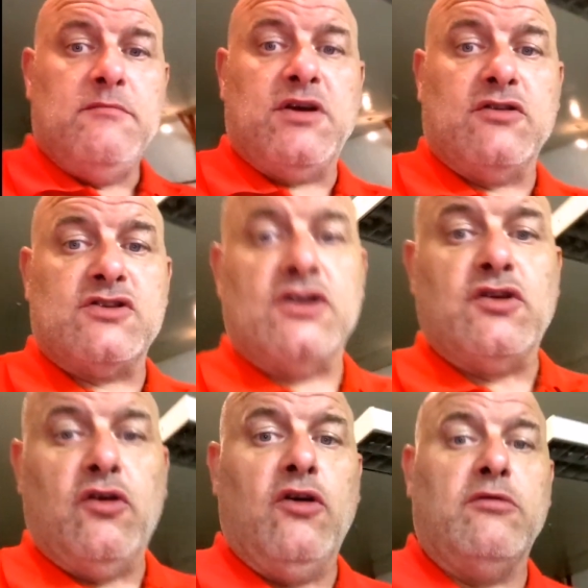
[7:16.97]
because the
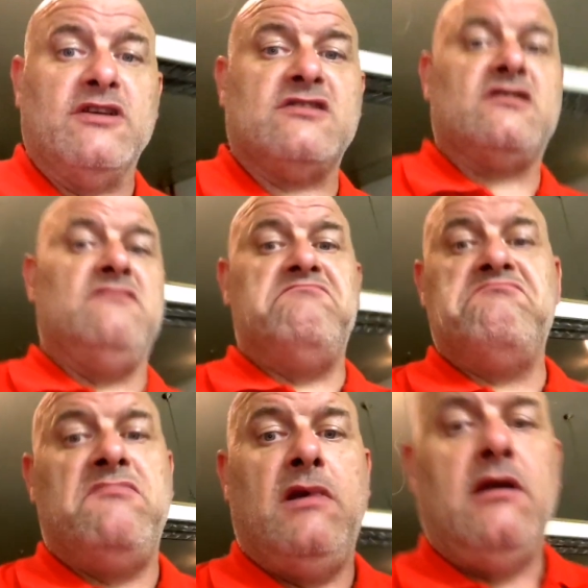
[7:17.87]
door was,
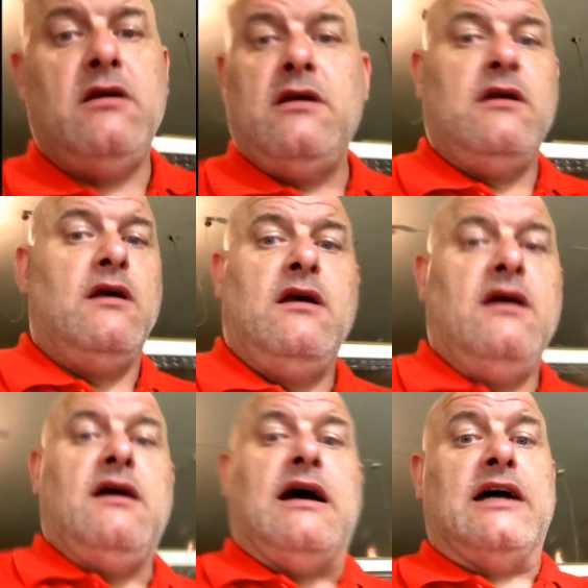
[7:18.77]

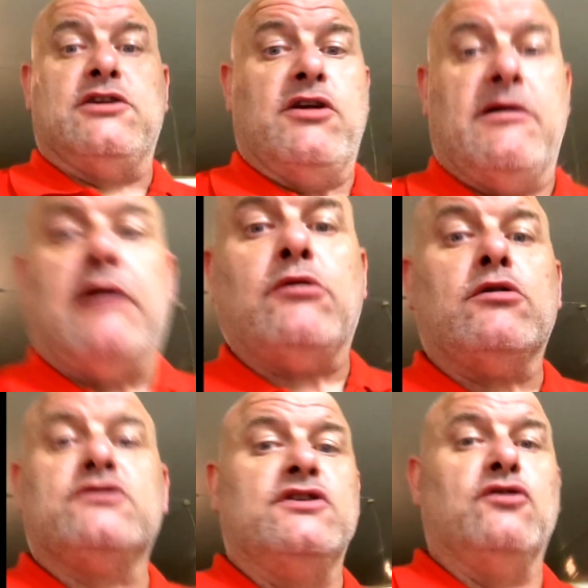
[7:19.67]
I don't know how
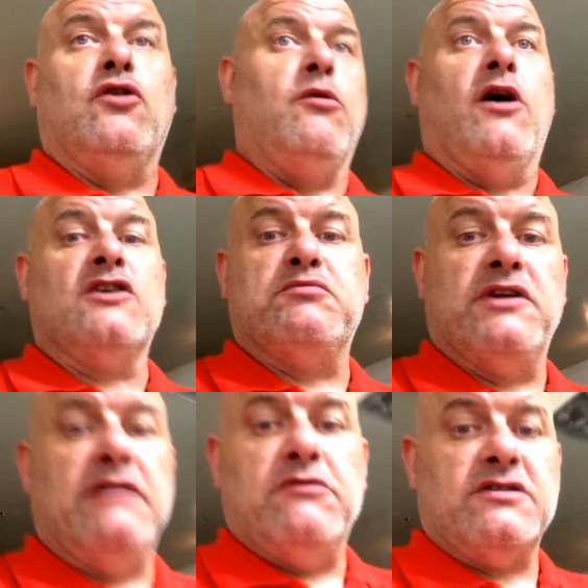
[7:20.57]
old the door was,
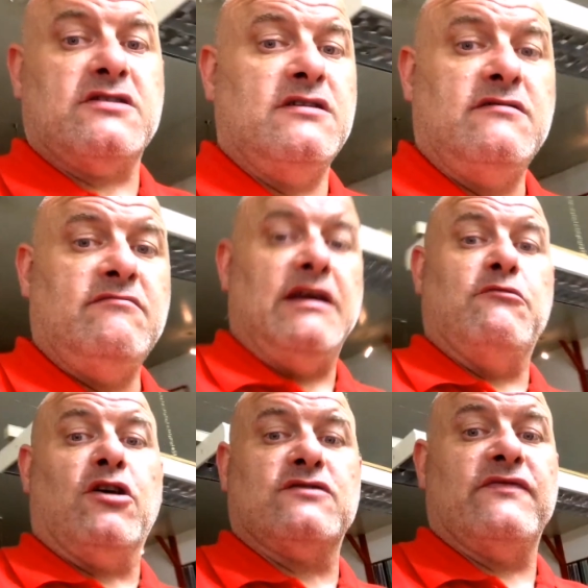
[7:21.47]
but it
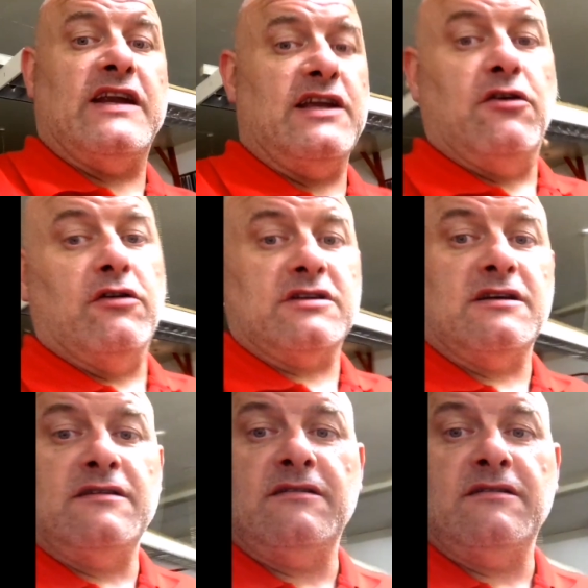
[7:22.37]
wasn't very good.